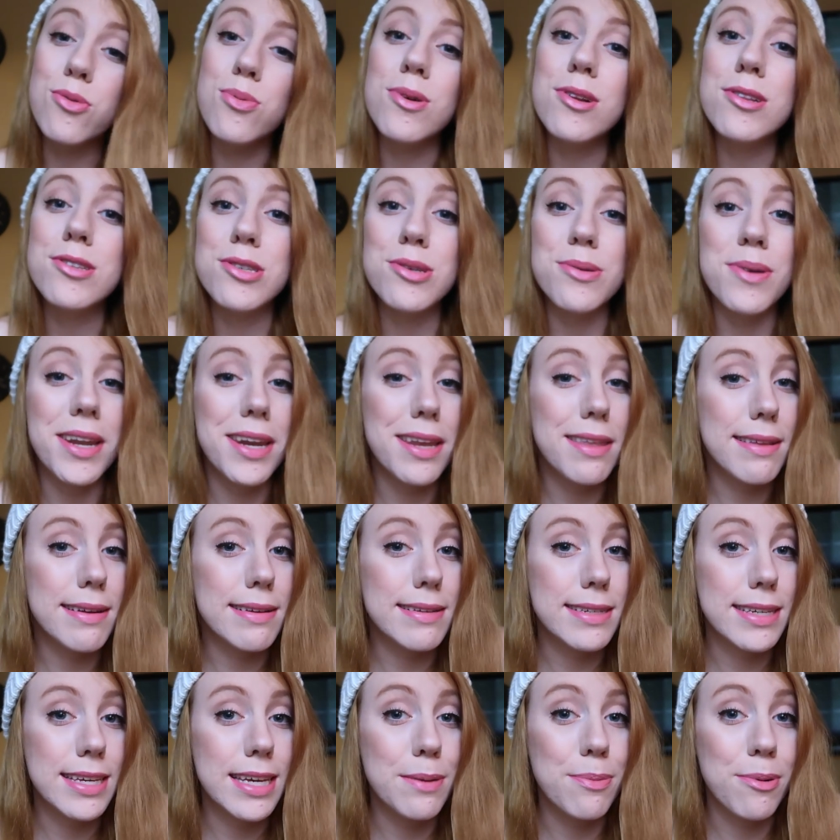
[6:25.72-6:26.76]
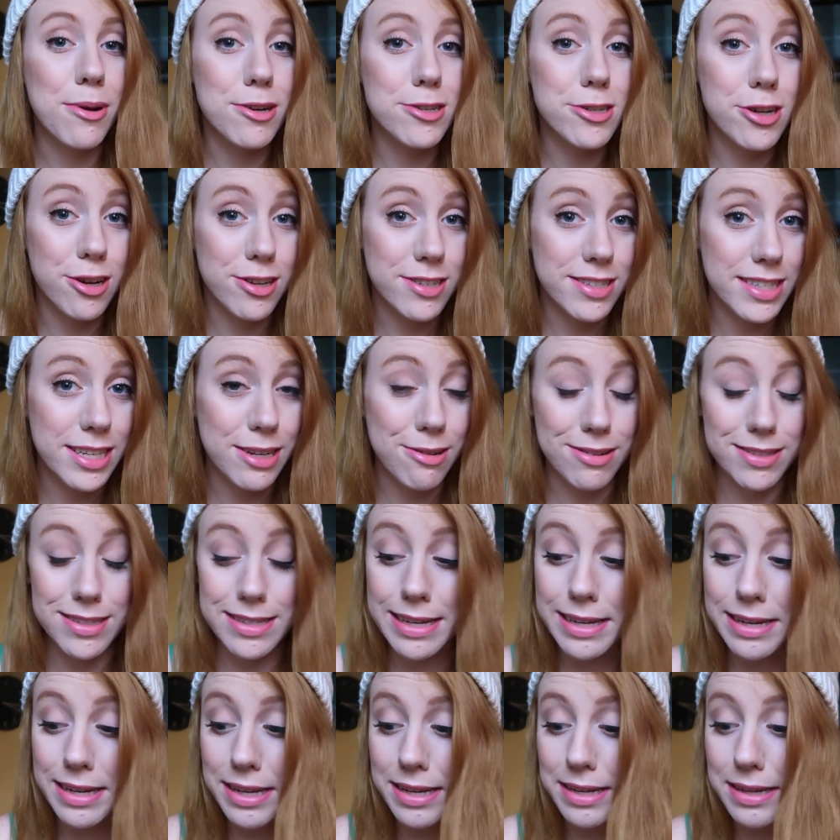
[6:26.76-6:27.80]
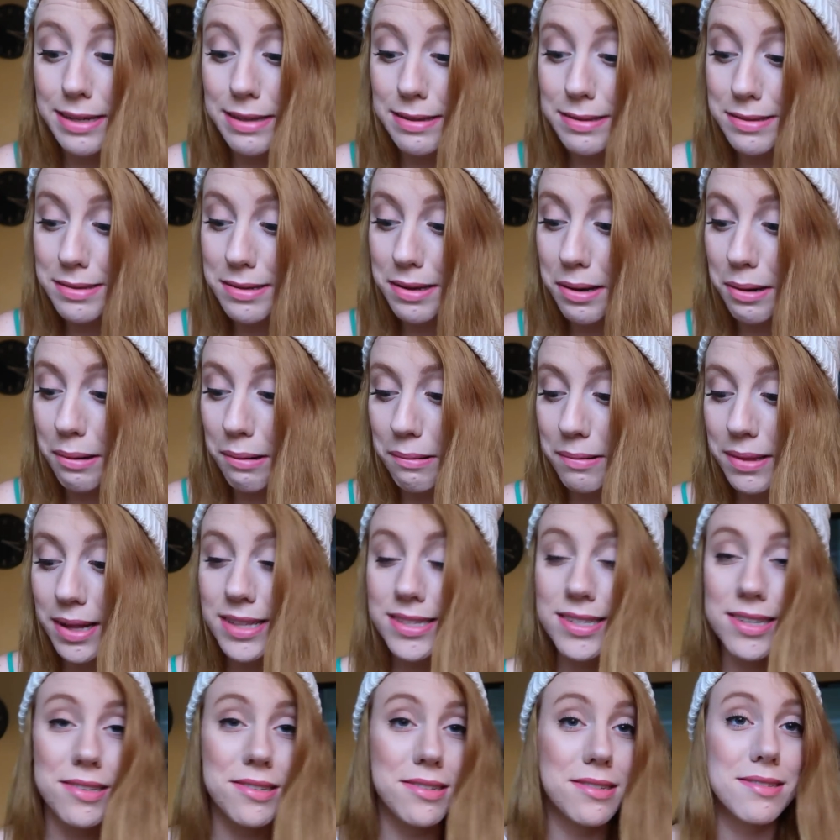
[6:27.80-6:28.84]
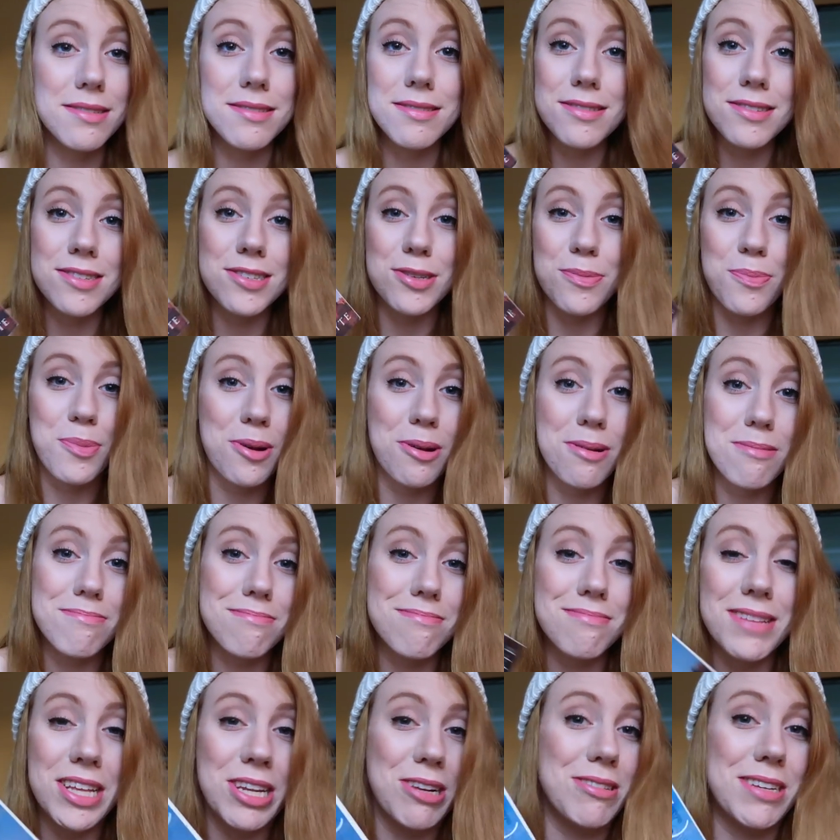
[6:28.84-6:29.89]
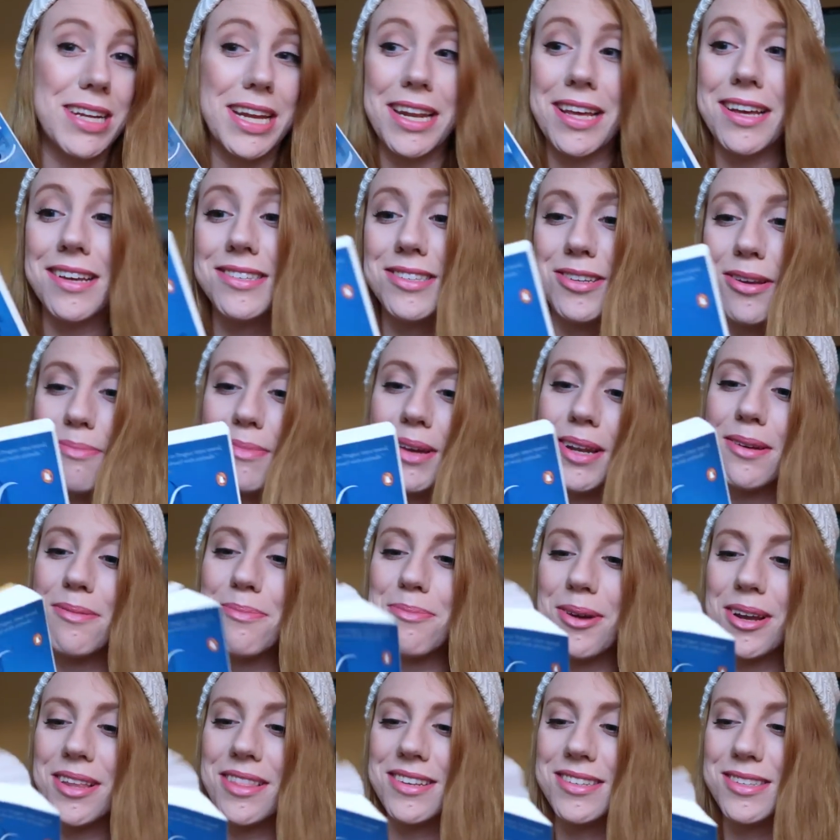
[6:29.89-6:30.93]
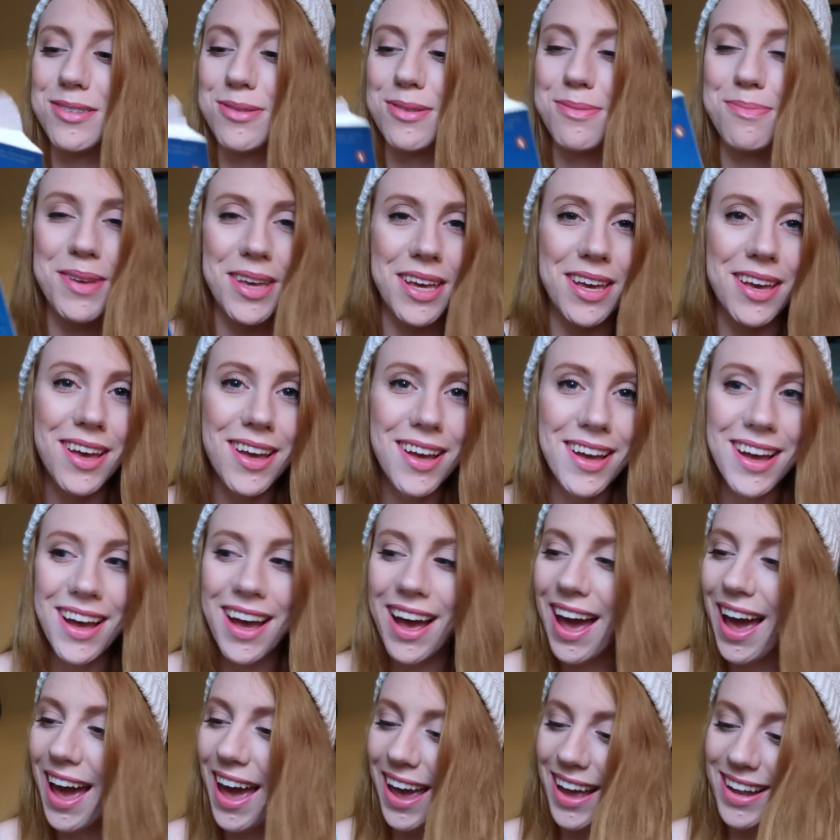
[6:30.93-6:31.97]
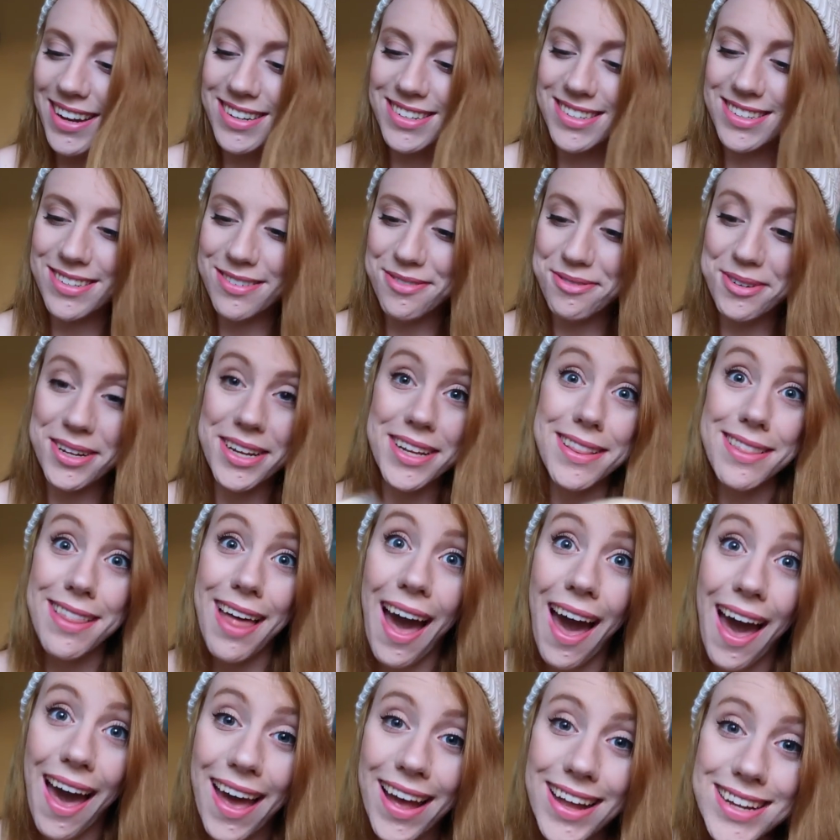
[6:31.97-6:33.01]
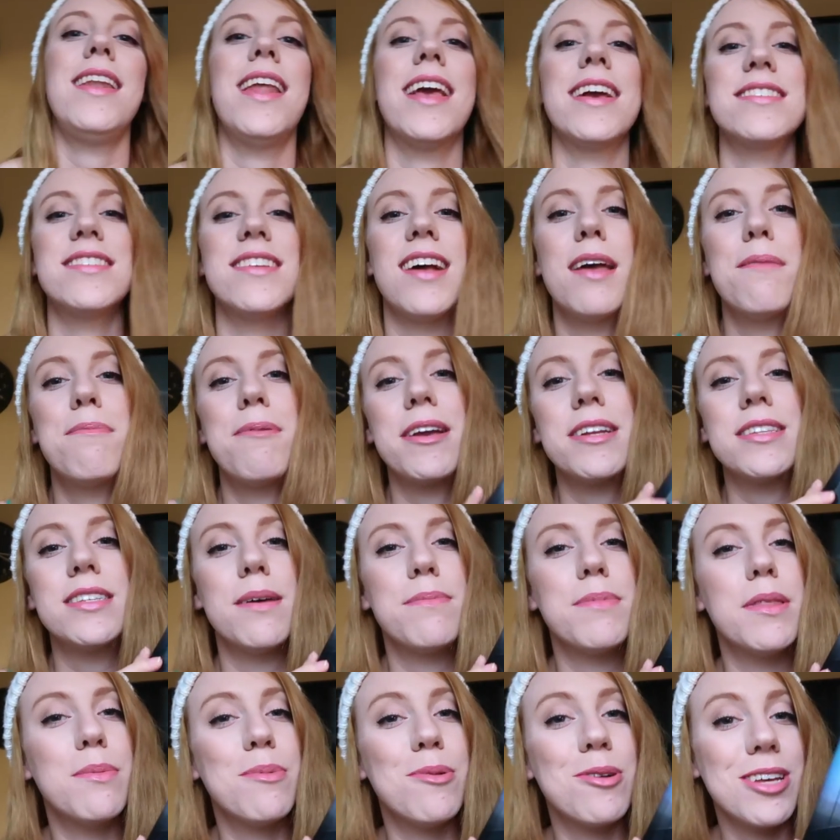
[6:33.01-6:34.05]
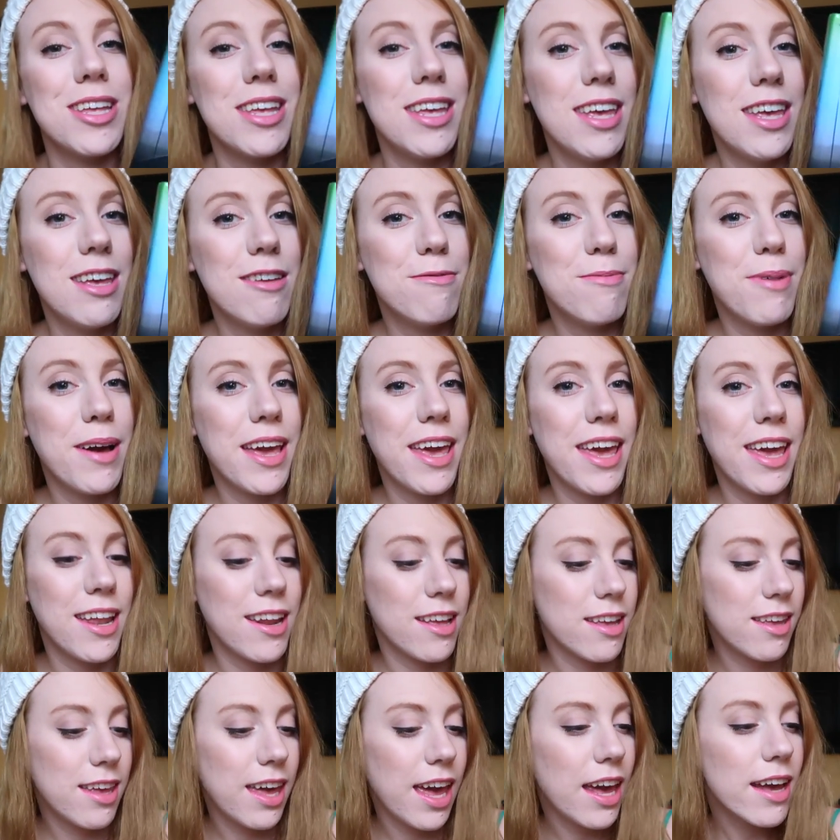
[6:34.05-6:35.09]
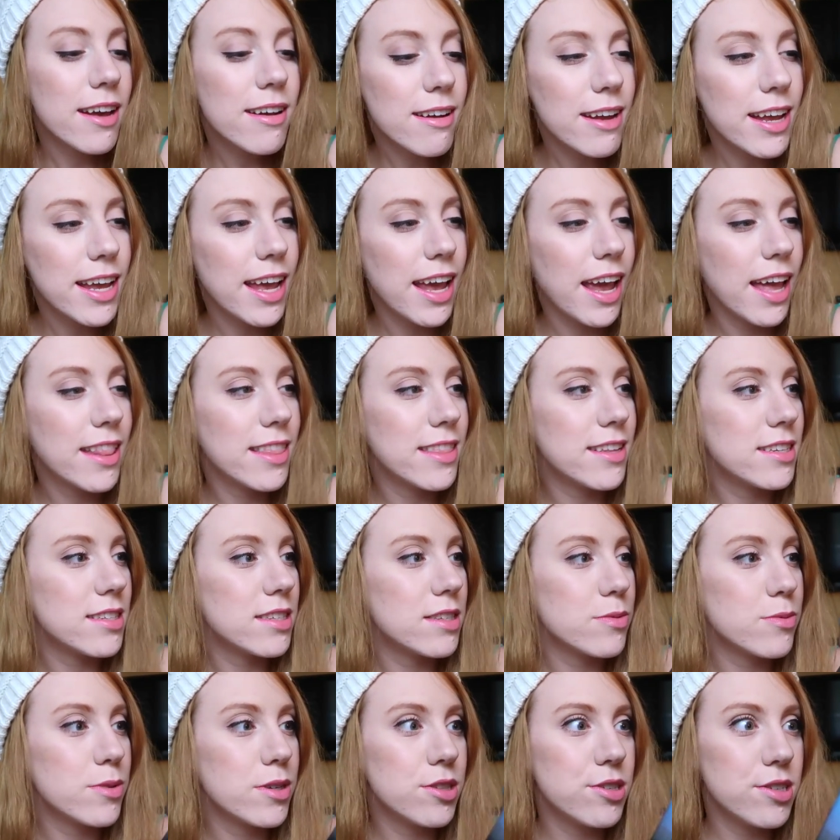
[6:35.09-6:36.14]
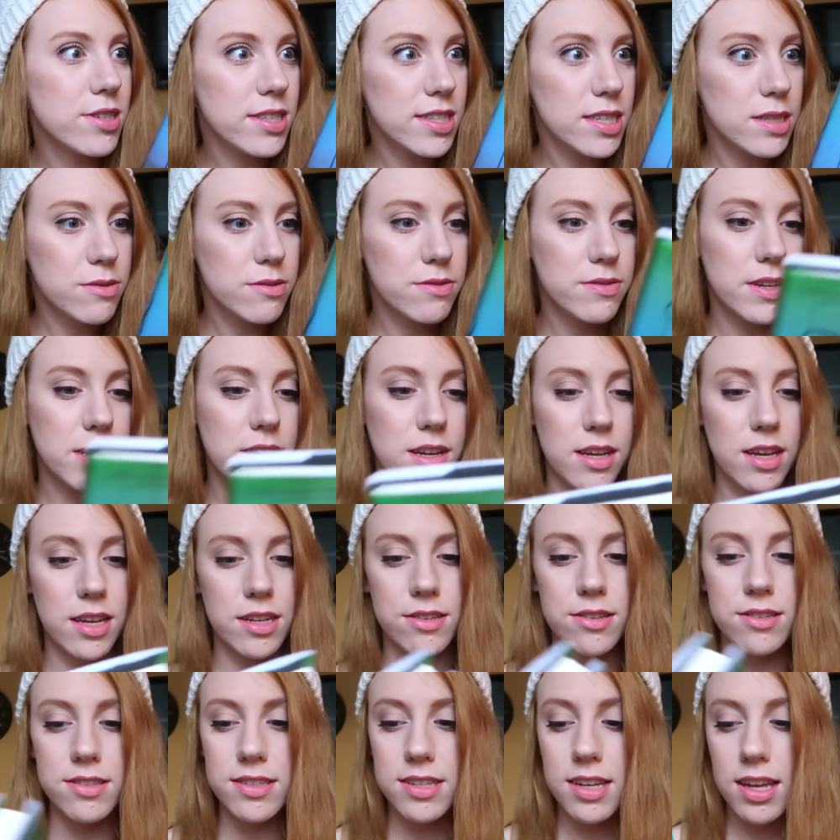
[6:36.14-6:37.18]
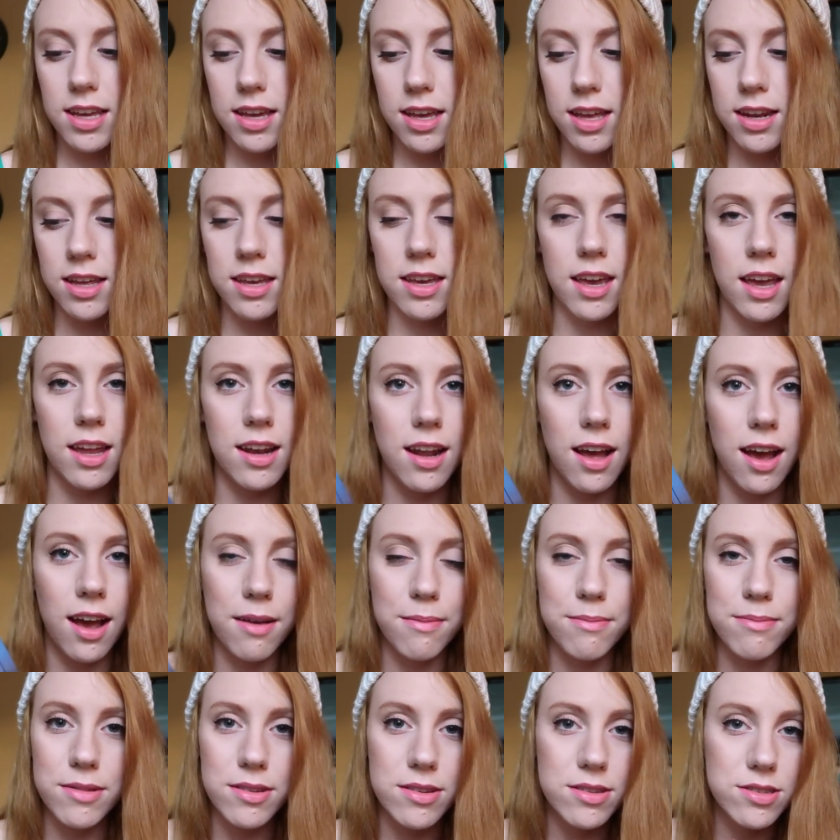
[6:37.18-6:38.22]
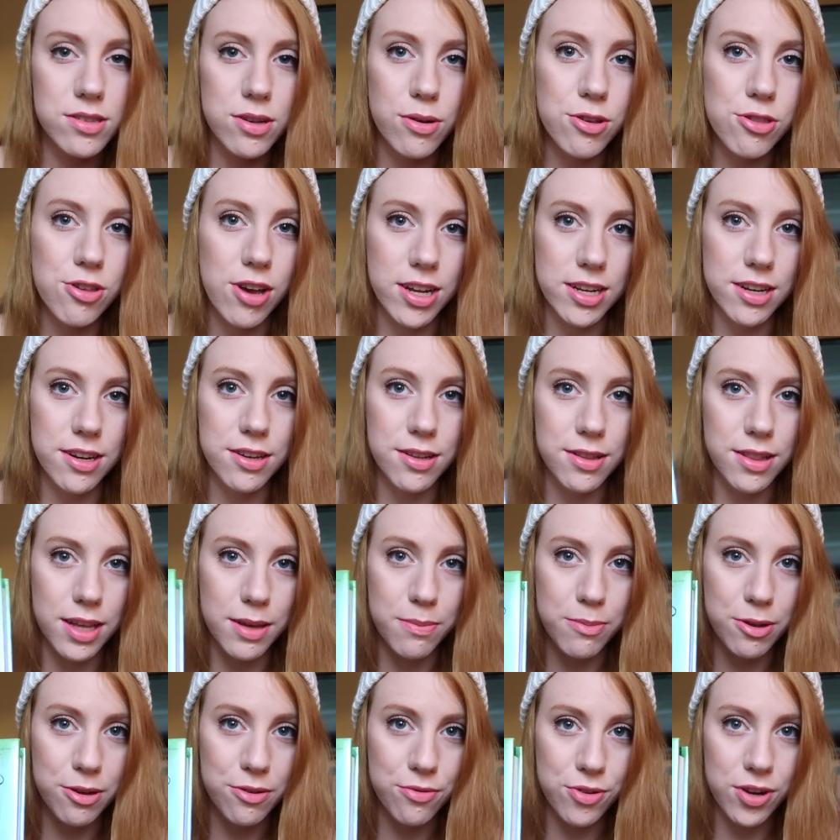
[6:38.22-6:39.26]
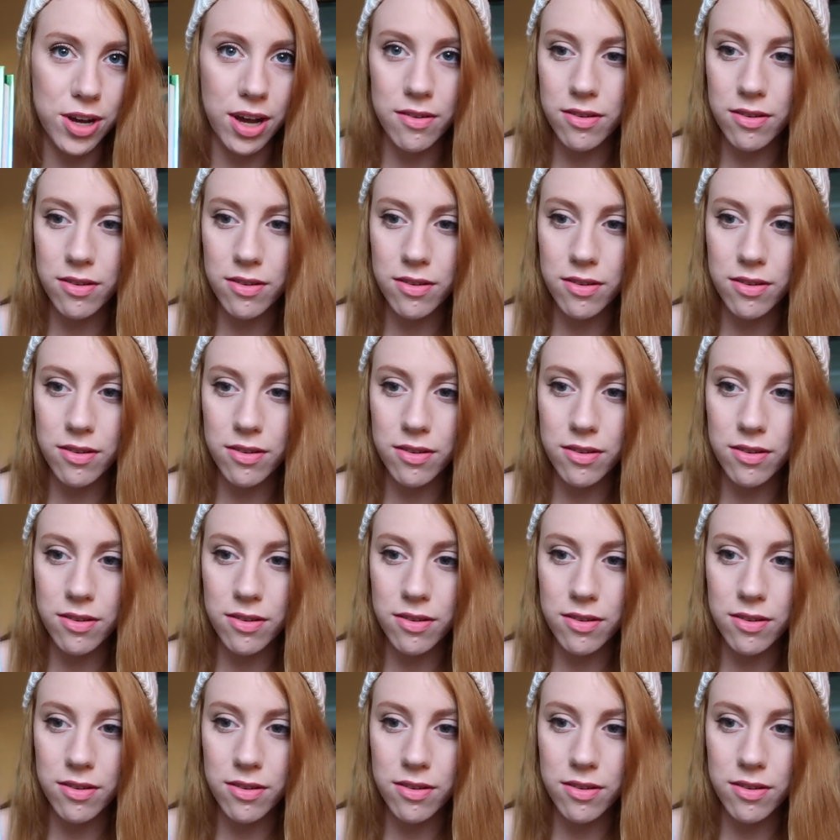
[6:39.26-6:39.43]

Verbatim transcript: who will do anything to keep her dark secrets hidden. So that sounded super entertaining, so I'm gonna bring this with me and read that. Next, I picked up the book Eve by Anna Carey, and this one just seemed very interesting, and again, I'm so attracted to like beautiful